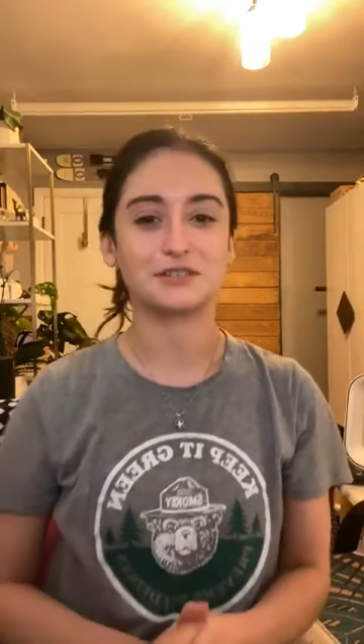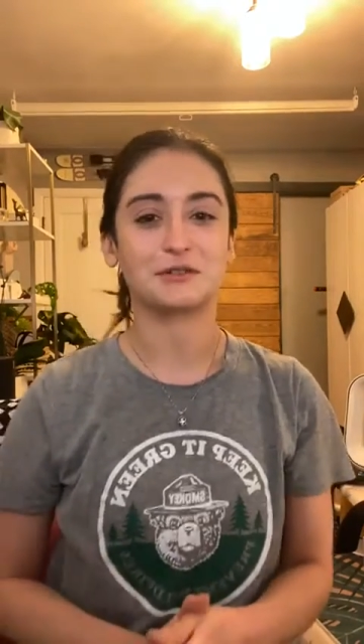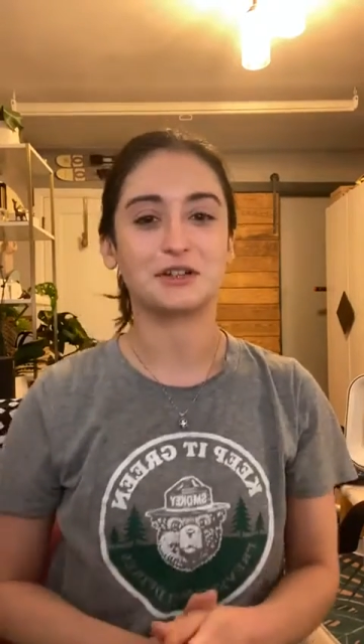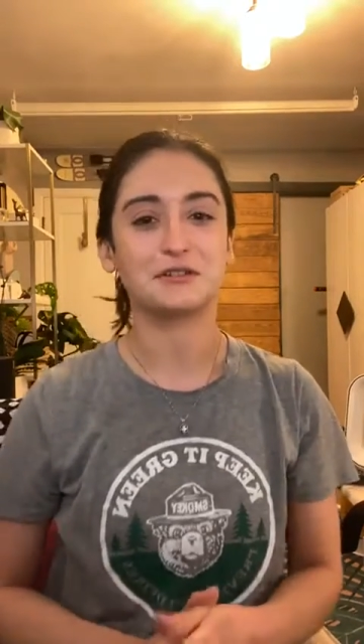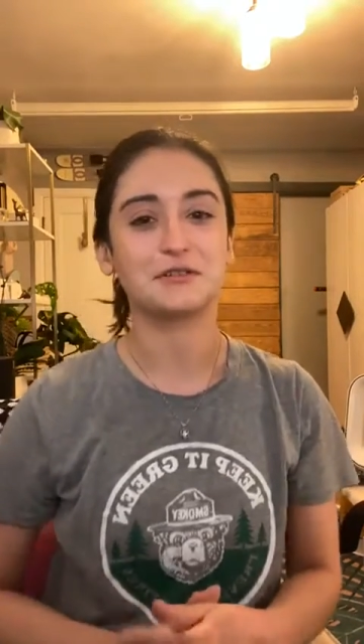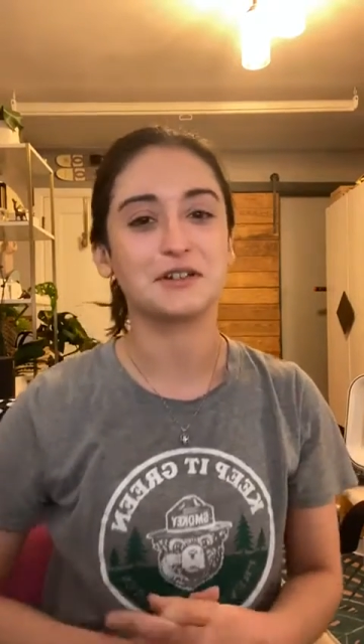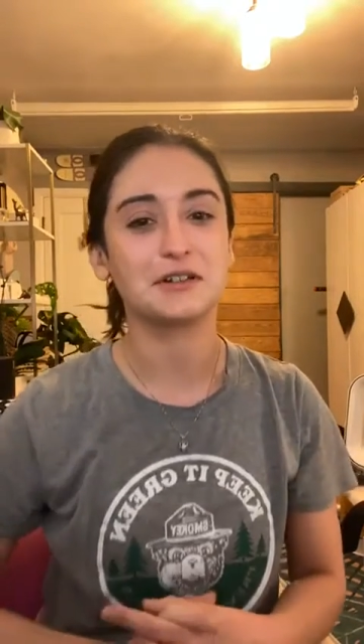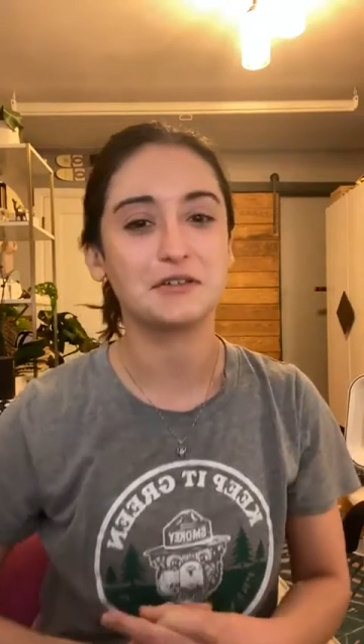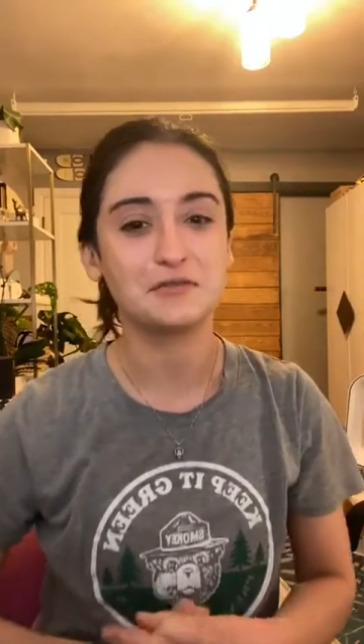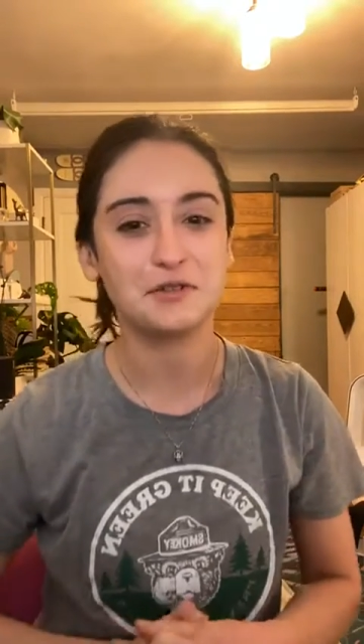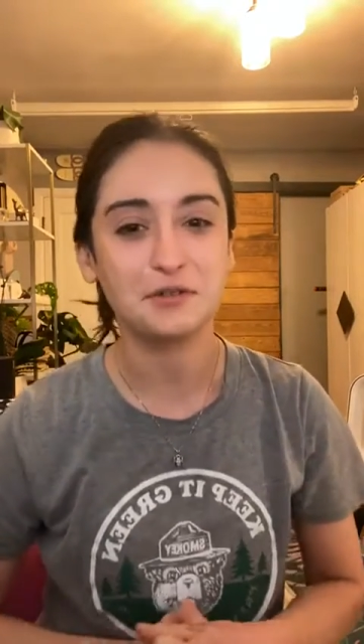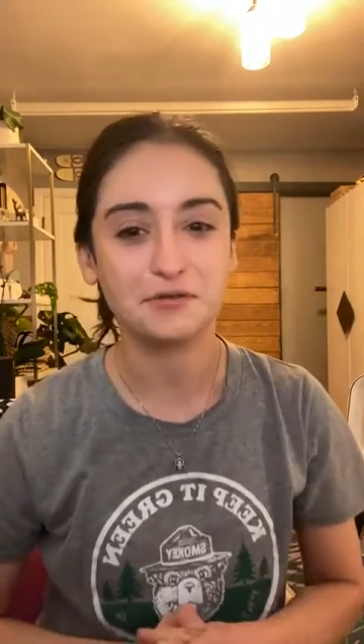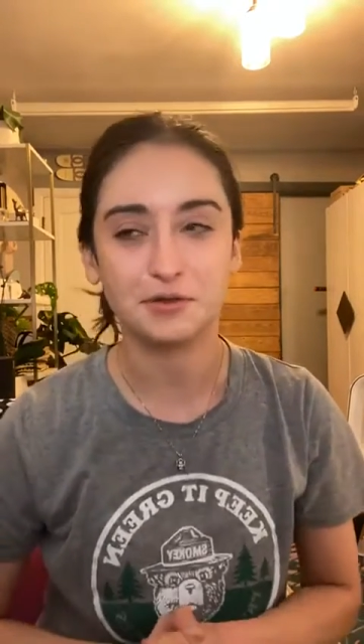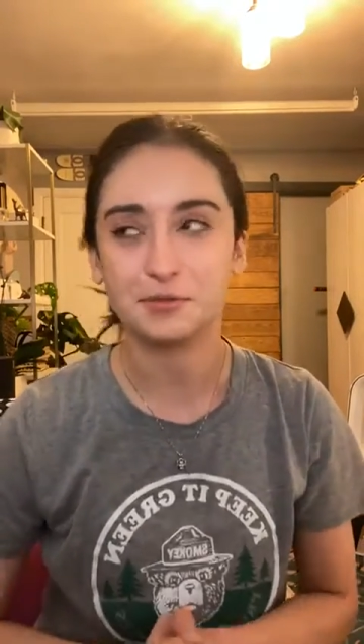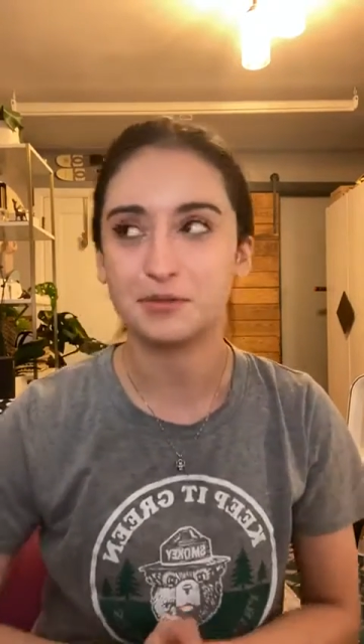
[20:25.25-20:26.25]
so I don't want to
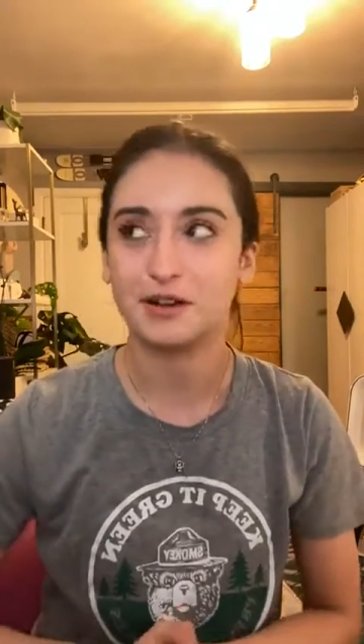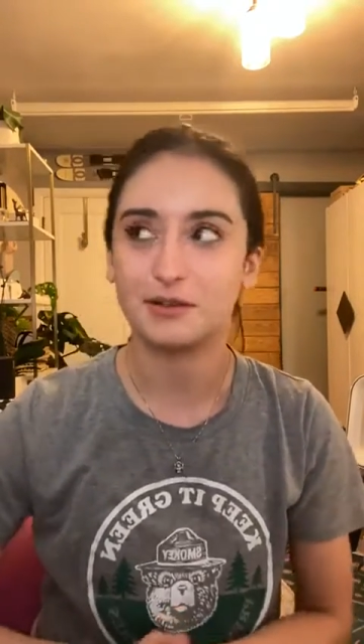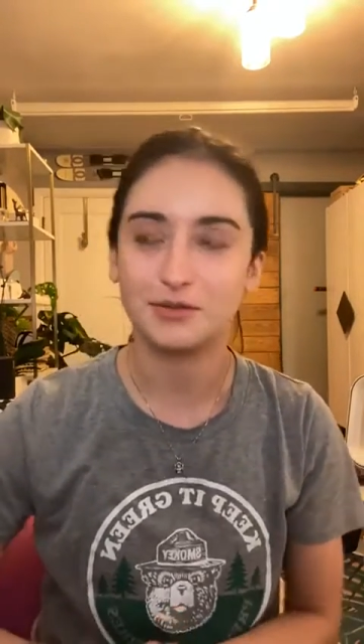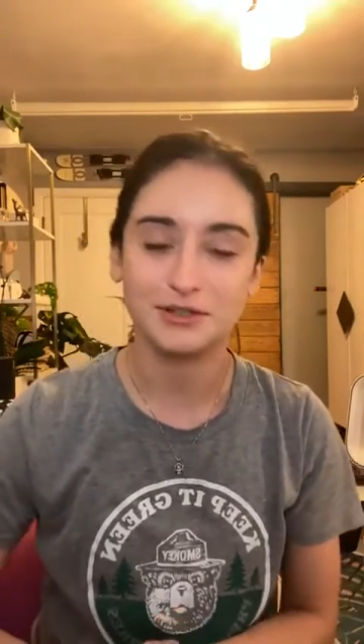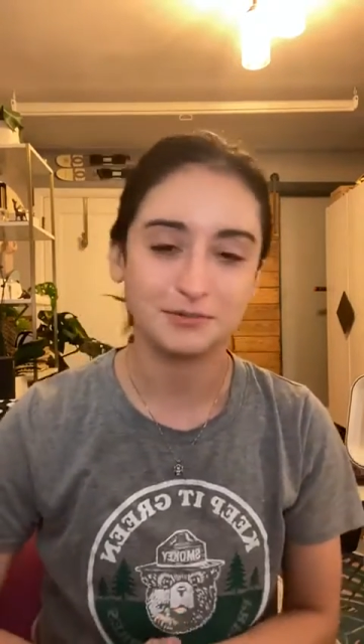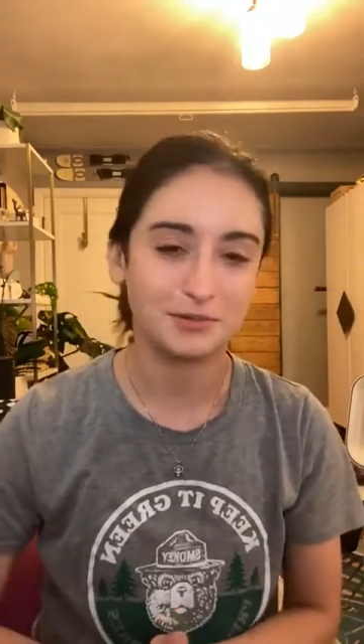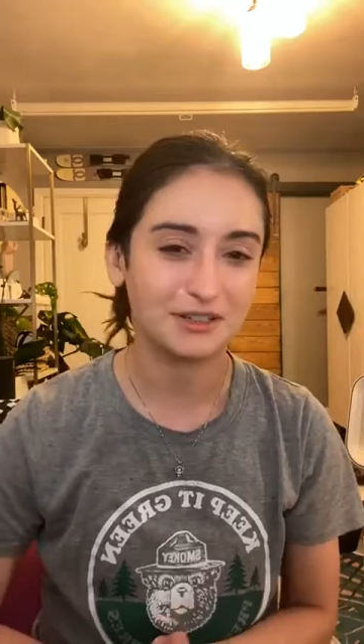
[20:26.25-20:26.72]
overpromise.